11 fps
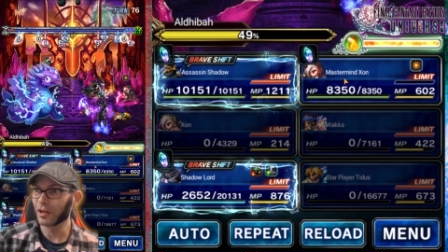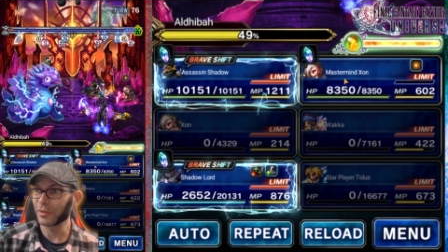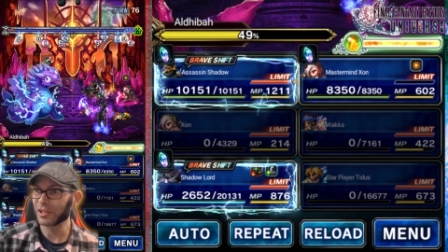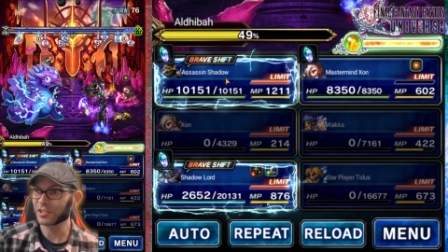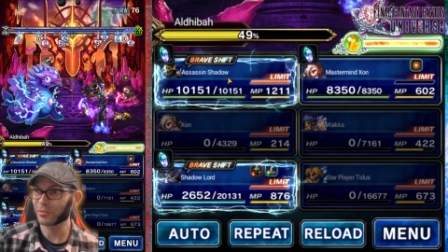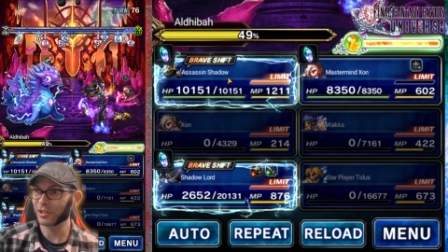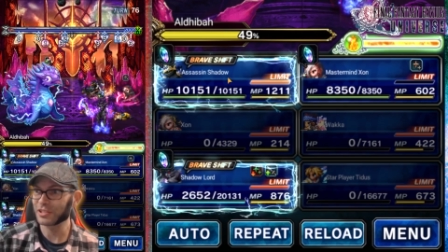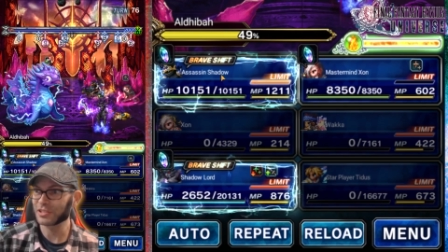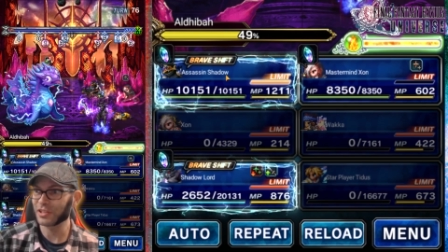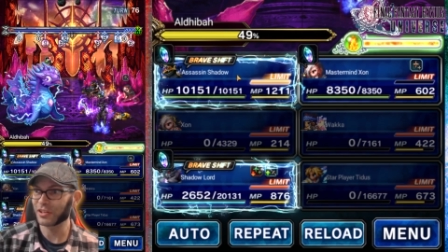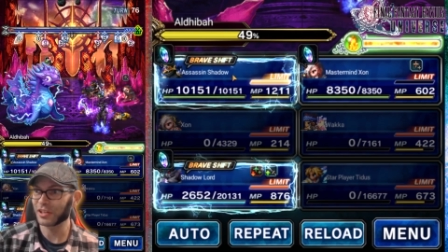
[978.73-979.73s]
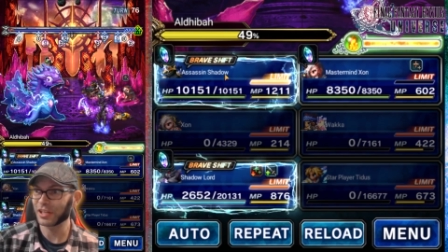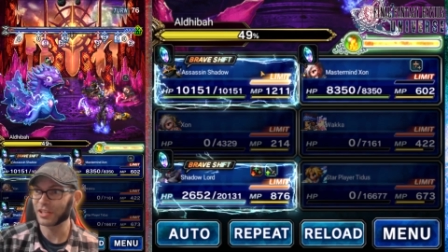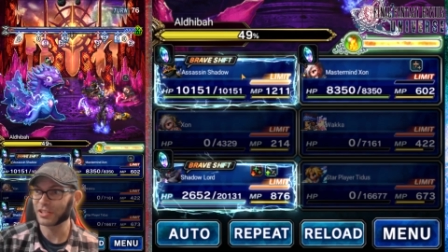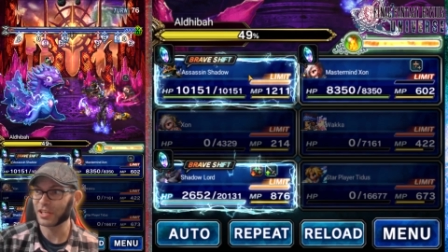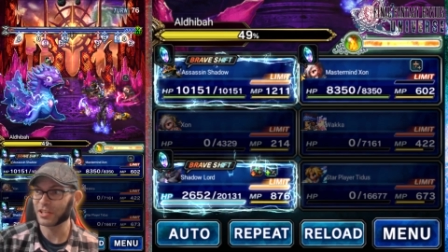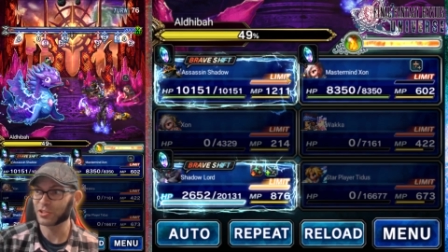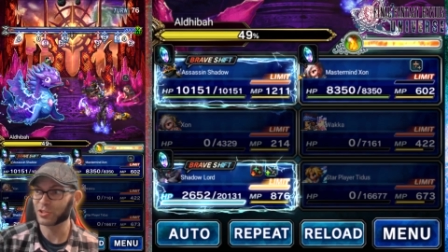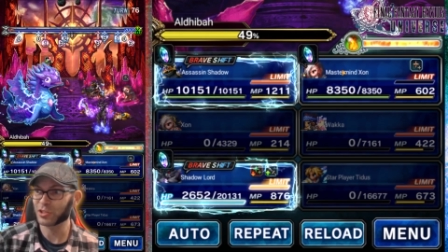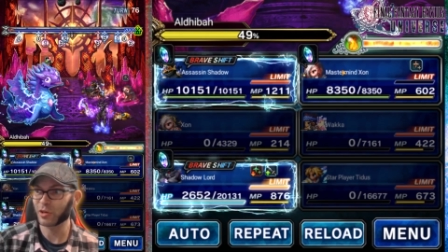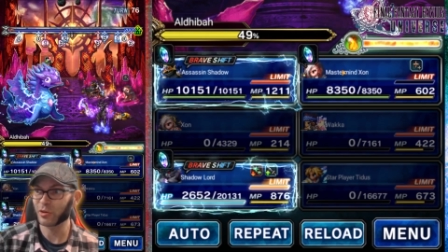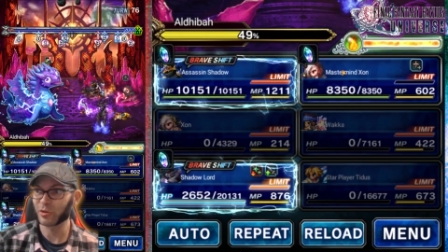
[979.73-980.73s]
Mastermind Xon and
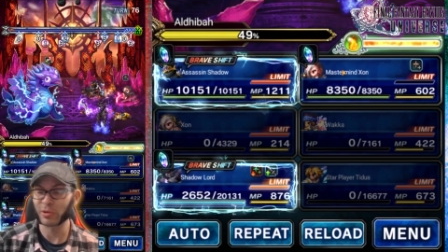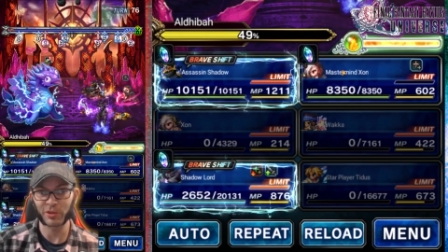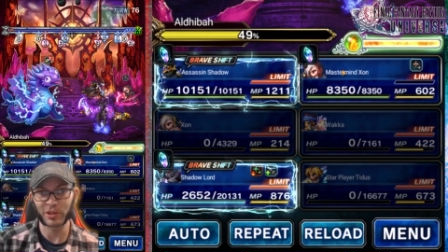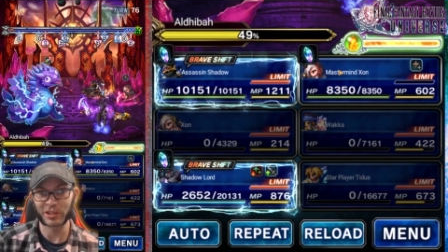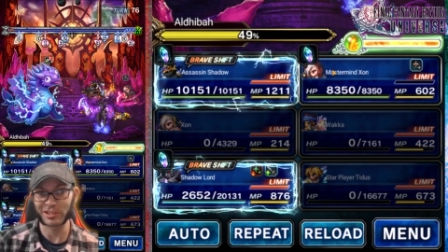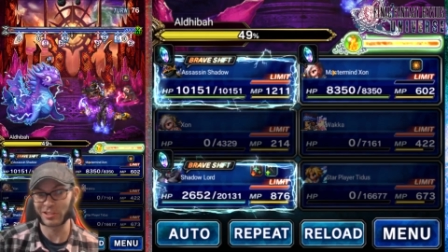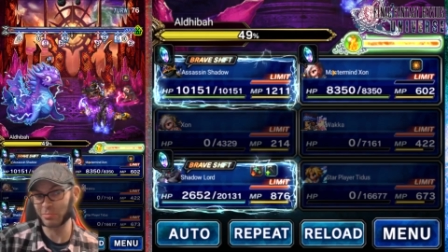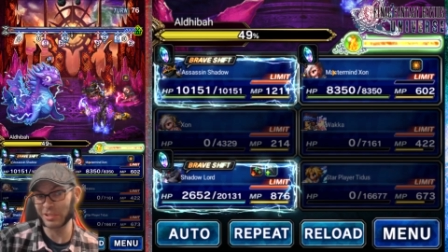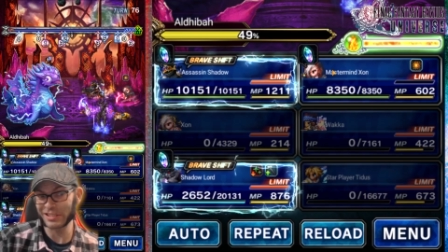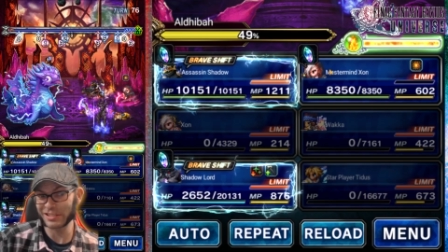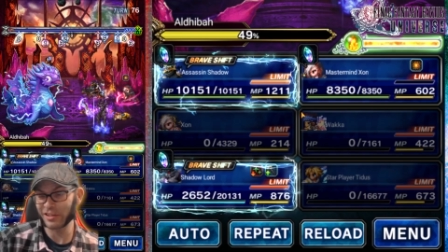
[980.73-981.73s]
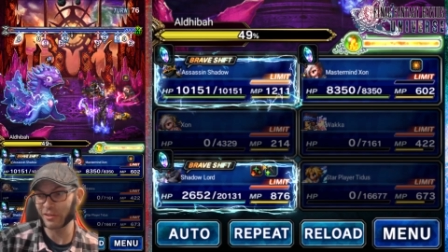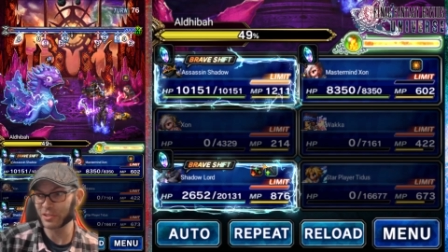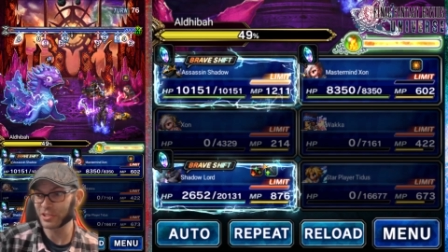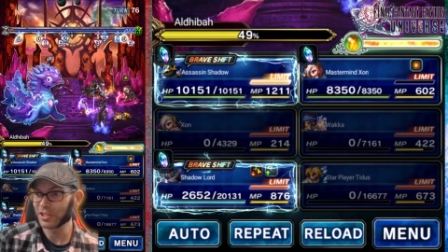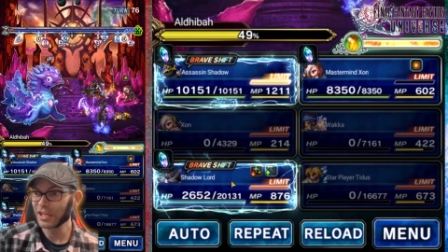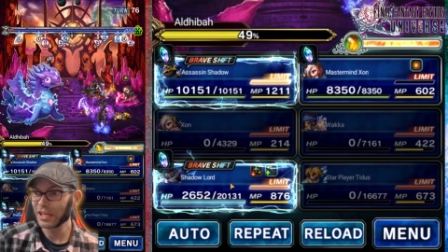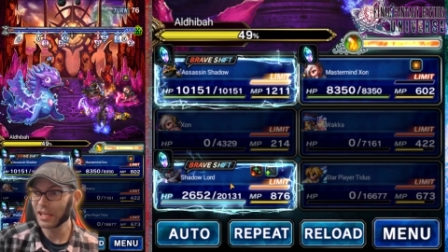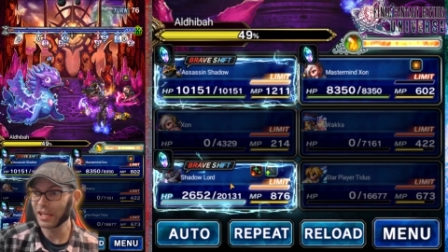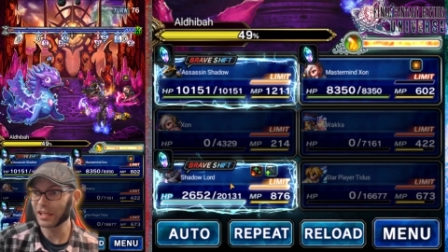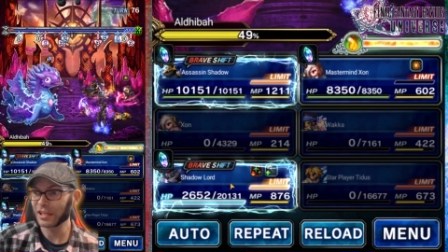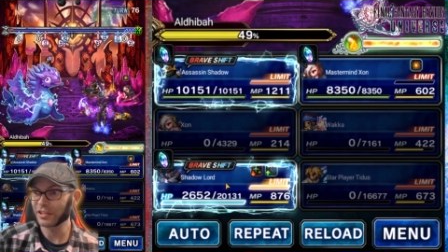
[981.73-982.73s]
Assassin Shadow are both going to just peace out,
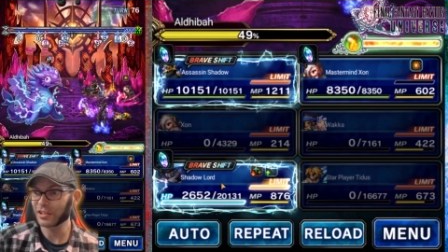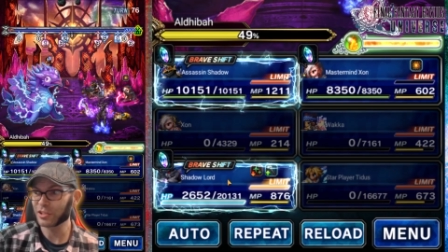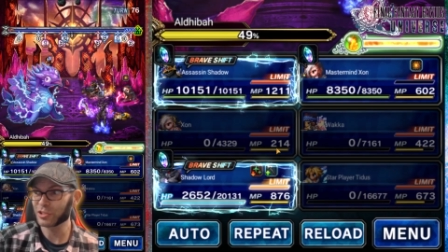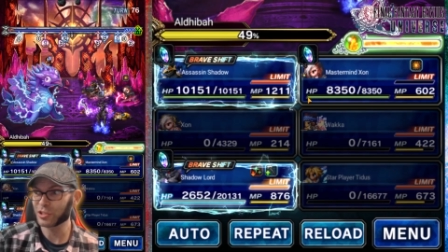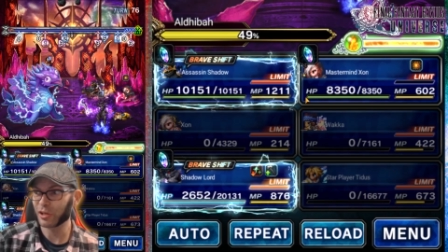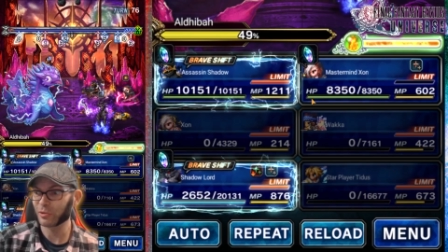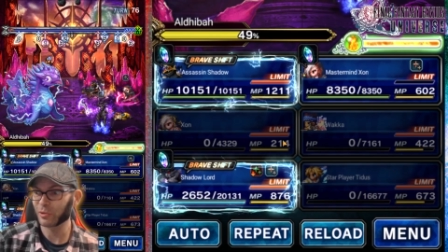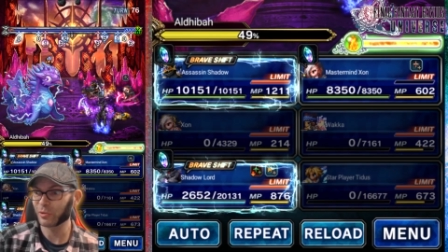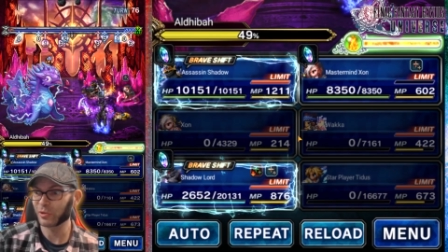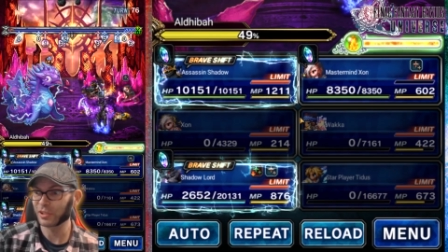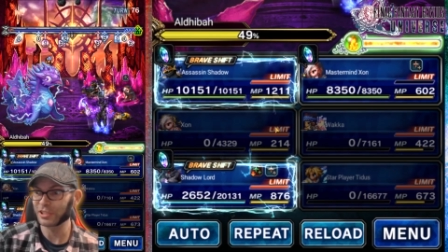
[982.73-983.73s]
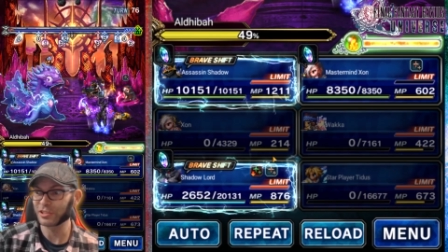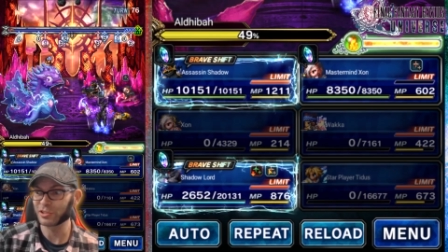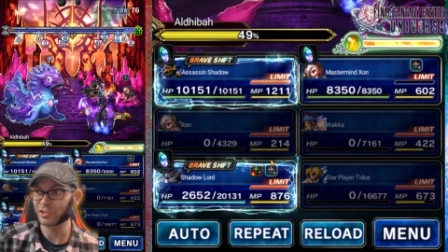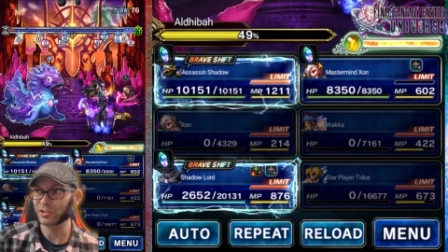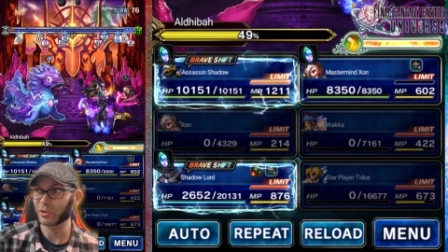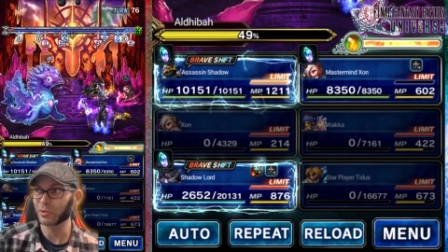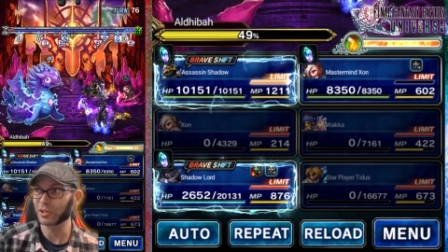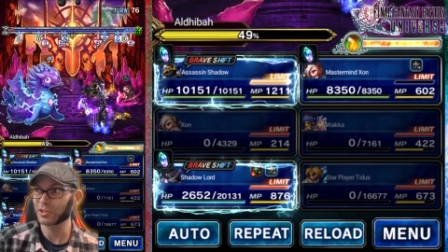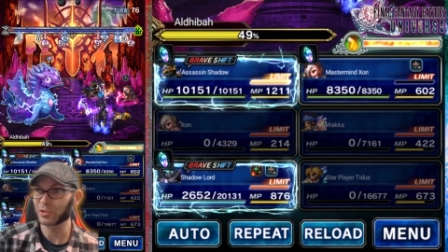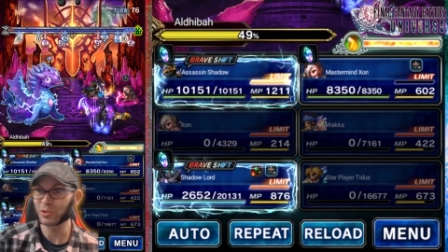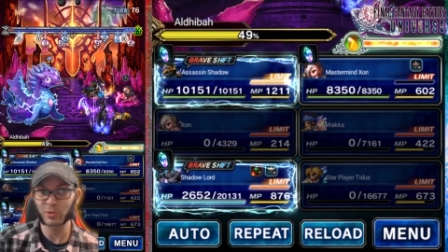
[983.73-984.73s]
and Shadow Lord is just
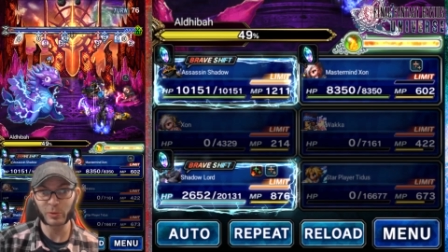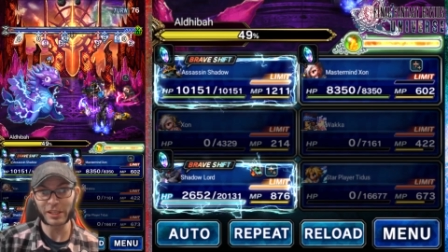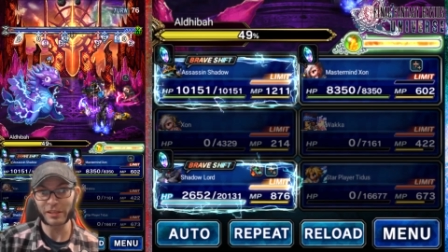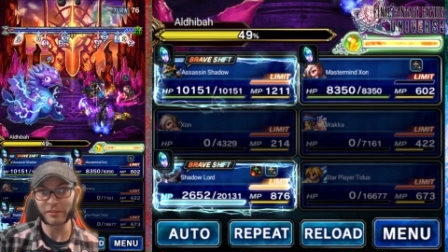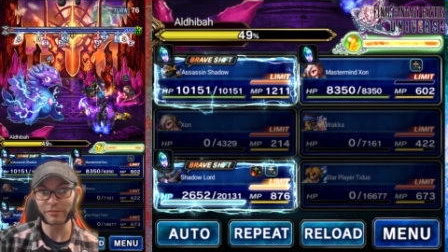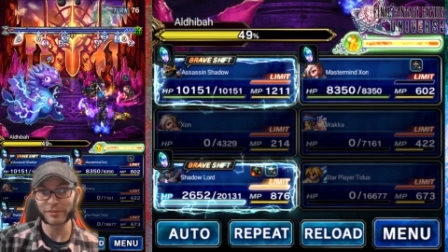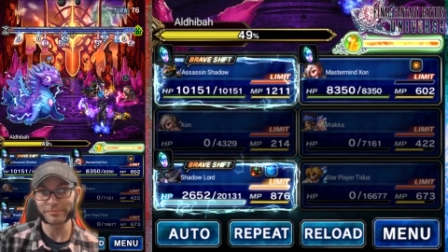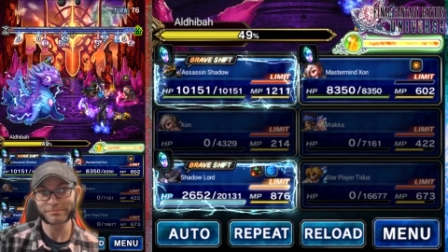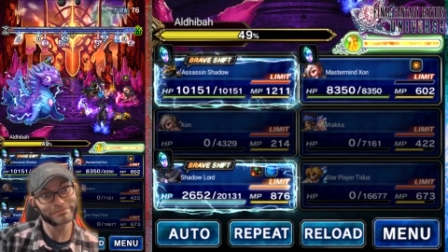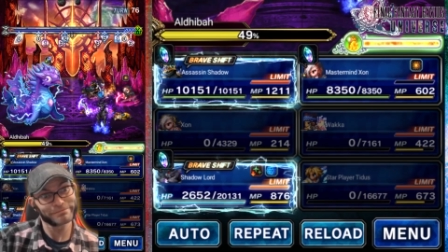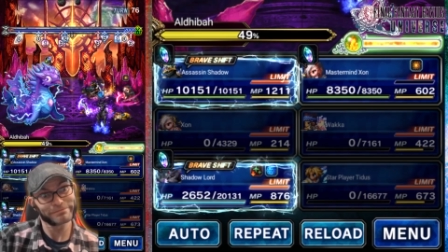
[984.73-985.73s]
going to live.